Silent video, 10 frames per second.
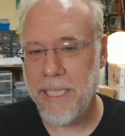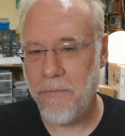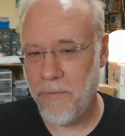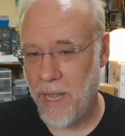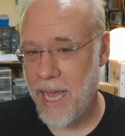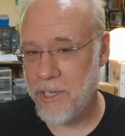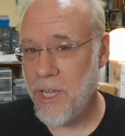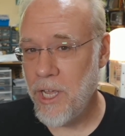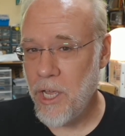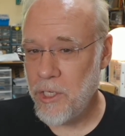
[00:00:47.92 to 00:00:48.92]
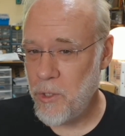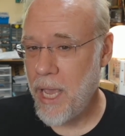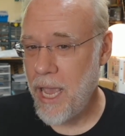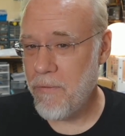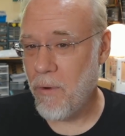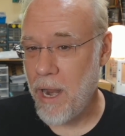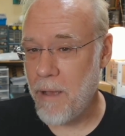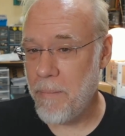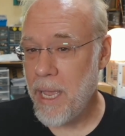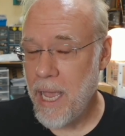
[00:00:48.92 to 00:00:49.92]
of flash, 2K of
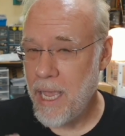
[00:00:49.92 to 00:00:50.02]
RAM.